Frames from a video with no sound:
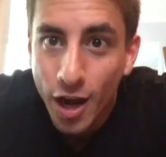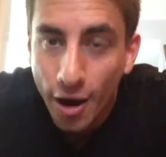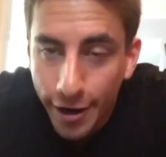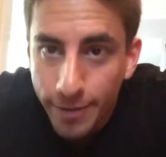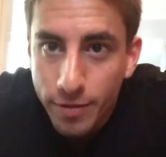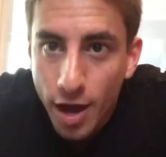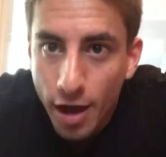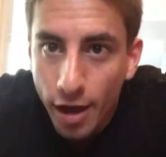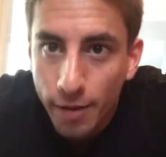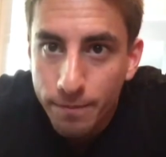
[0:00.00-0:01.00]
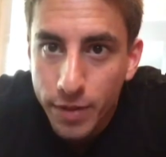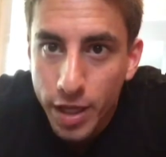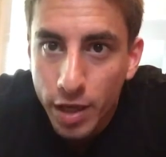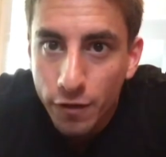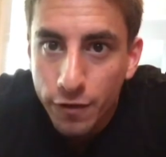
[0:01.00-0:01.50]
All right. Um,
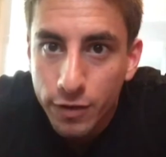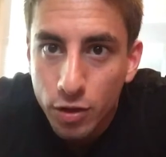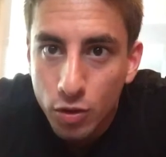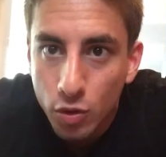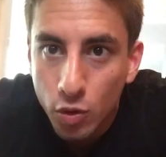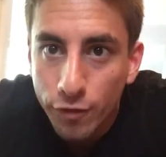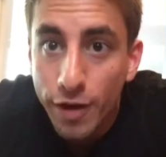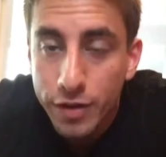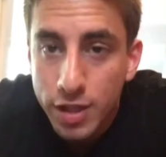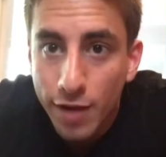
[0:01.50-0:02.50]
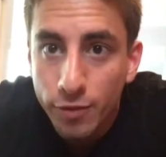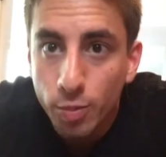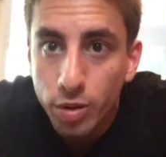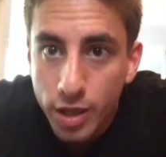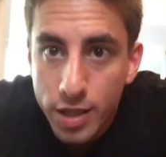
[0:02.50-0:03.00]
if you found this helpful,
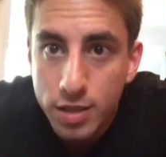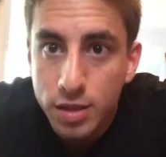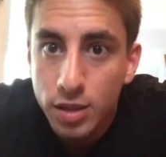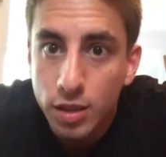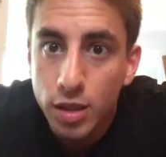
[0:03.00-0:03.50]
please